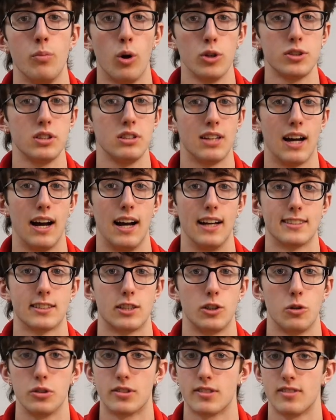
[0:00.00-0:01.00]

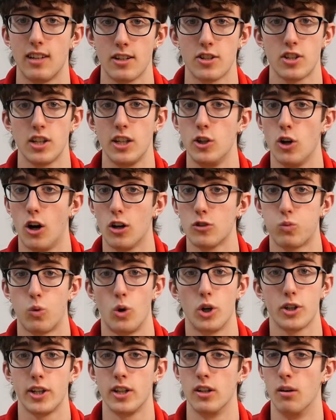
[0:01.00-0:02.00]
multitask, you're essentially not
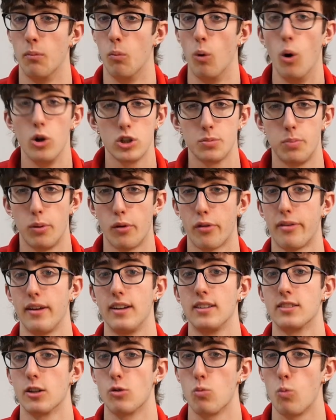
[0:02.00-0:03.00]
working on multiple
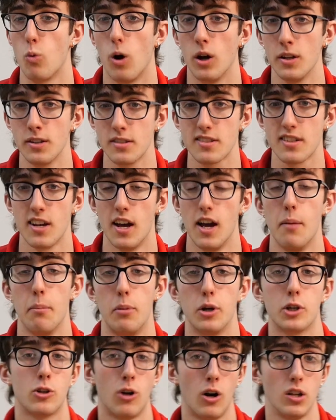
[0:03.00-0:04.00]
things at once,
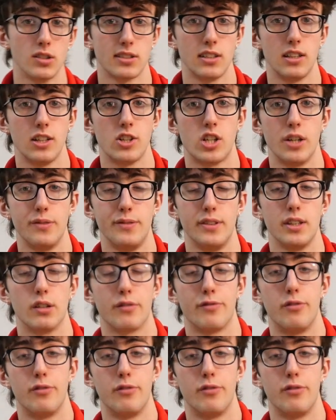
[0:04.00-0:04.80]
but constantly shifting your